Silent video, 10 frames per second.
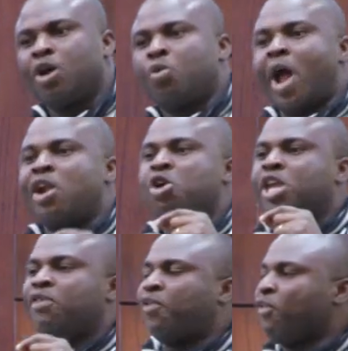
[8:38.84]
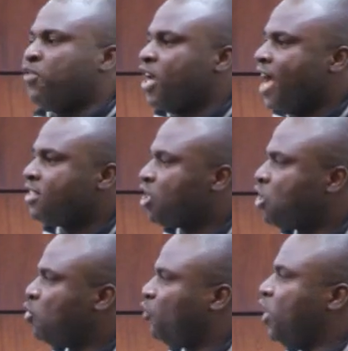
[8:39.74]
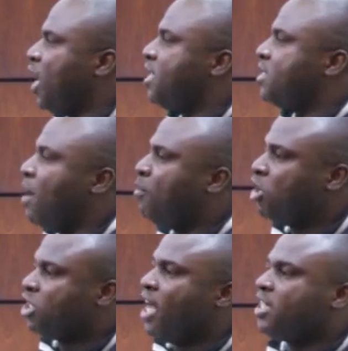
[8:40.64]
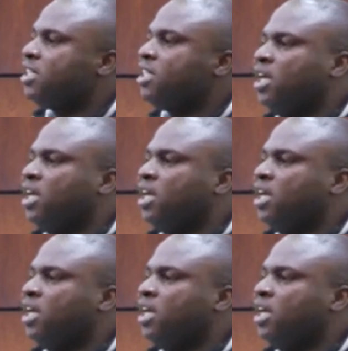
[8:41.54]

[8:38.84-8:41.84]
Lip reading: We are looking for finances to finance our budget.